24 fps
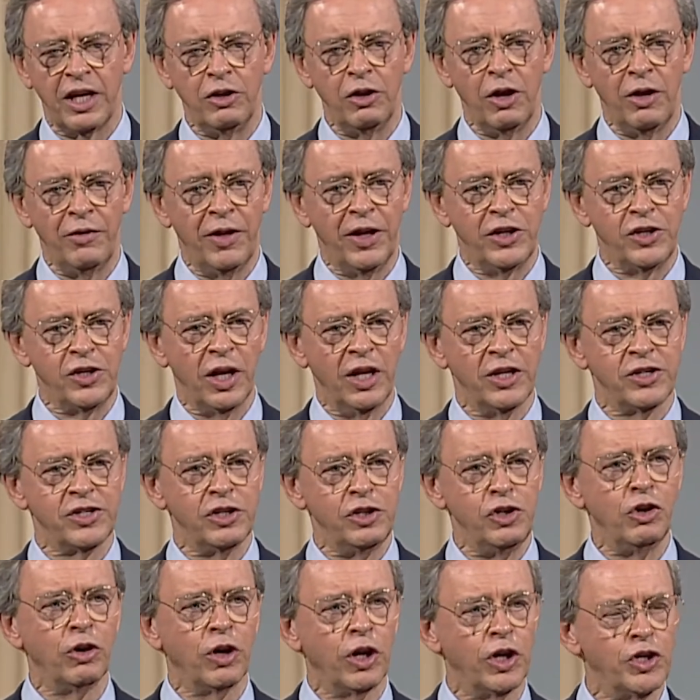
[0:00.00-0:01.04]
that you, listen,
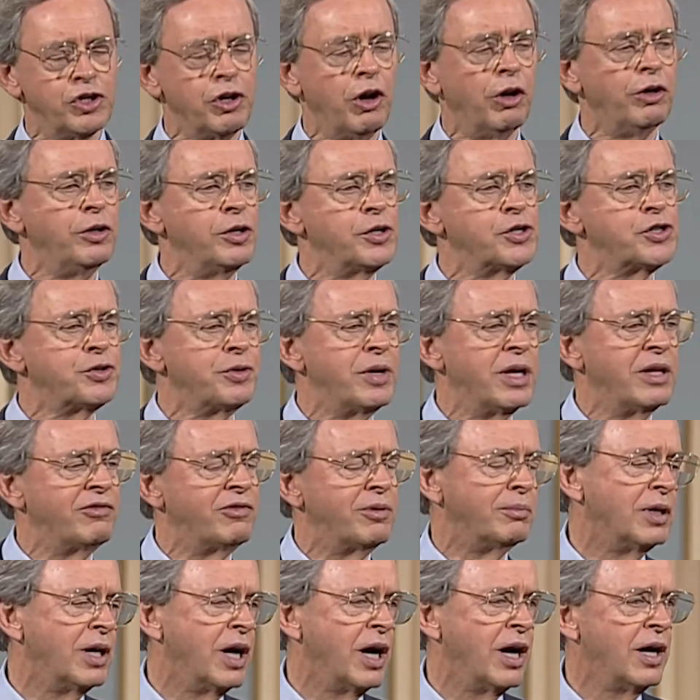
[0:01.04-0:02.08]
you're going to draw your strength
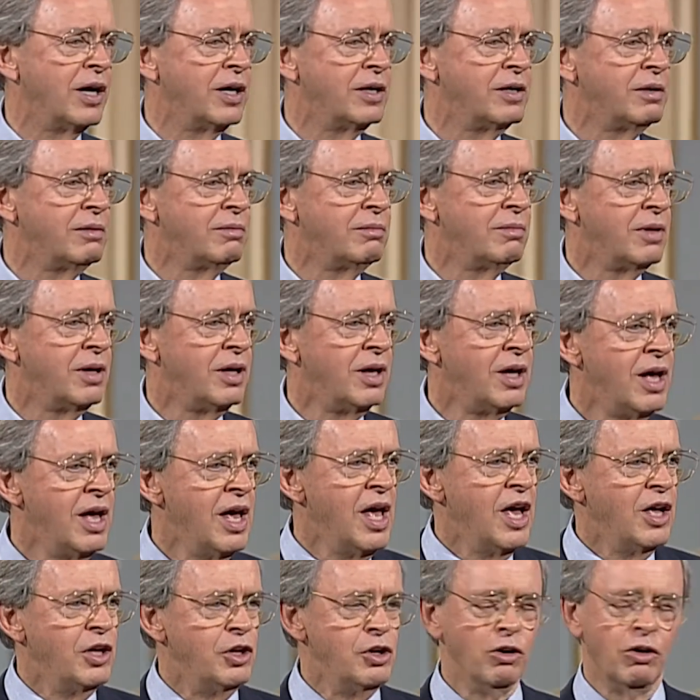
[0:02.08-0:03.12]
from God.
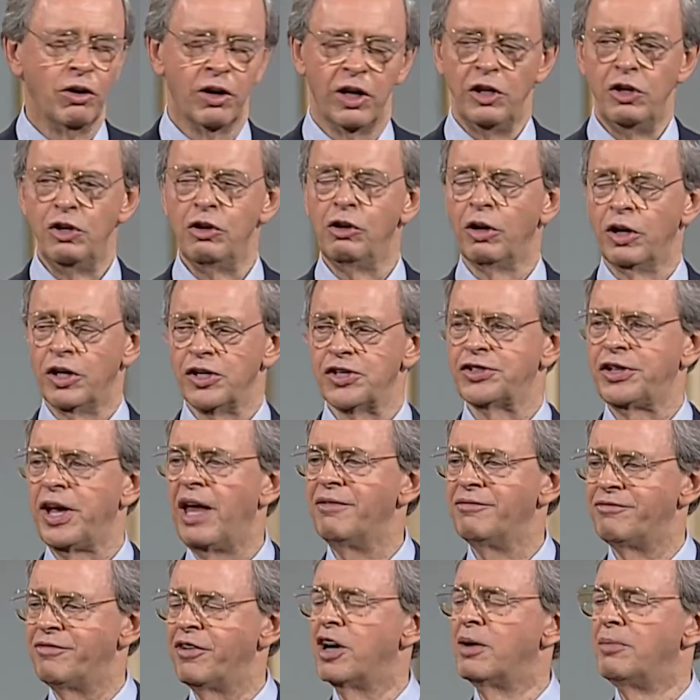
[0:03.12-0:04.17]
You're going, to, you're to
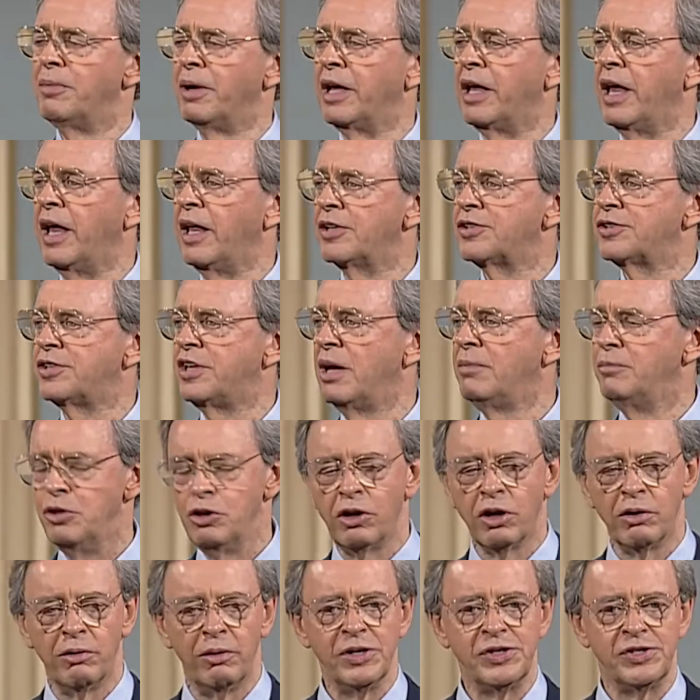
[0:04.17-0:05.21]
stand firm against Him. You're
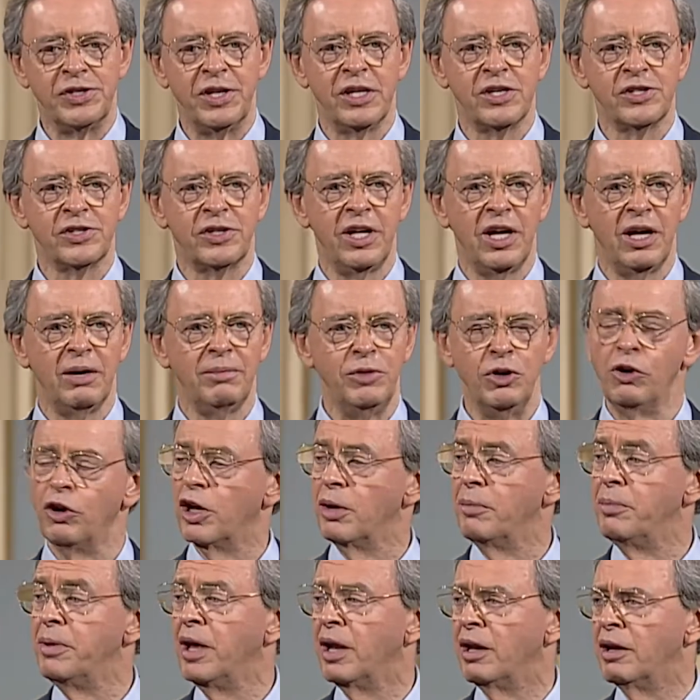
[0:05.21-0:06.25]
going to resist Him. You're going
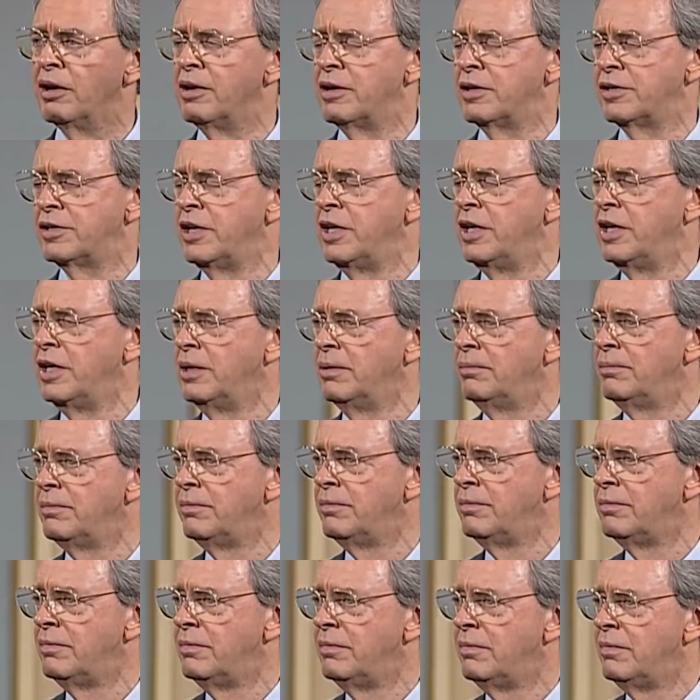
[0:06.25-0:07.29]
to be alert to Him.
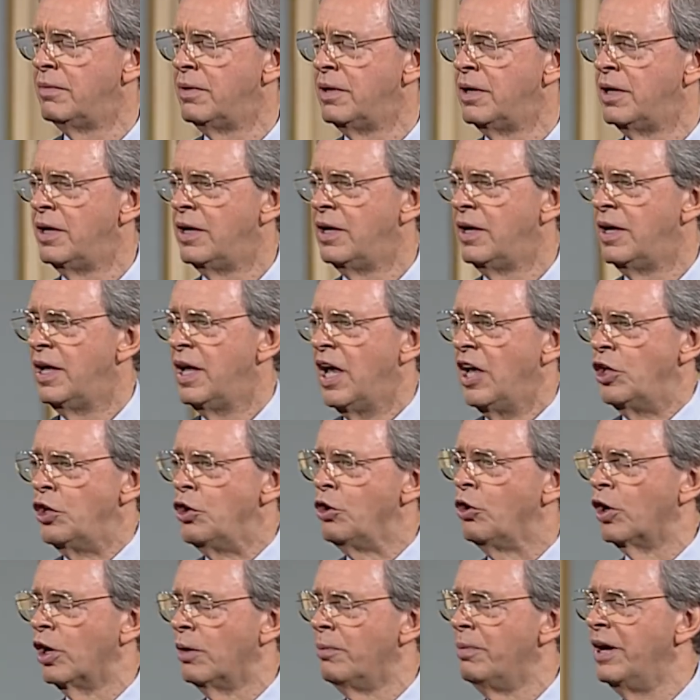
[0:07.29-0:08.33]
You're
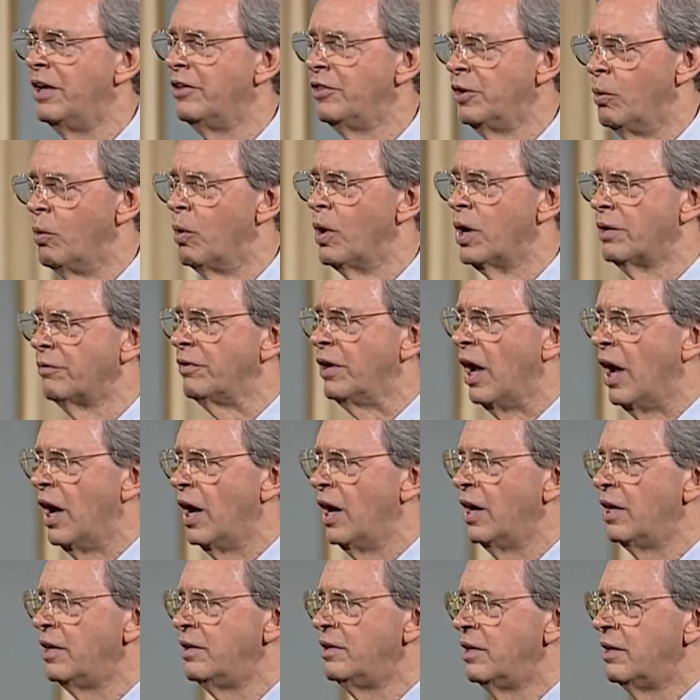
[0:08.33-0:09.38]
going to be in the Word of
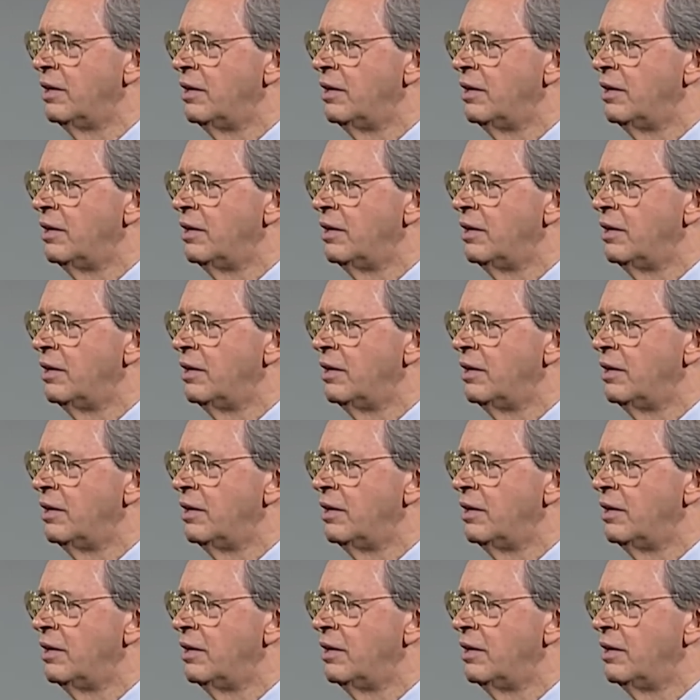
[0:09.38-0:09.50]
God.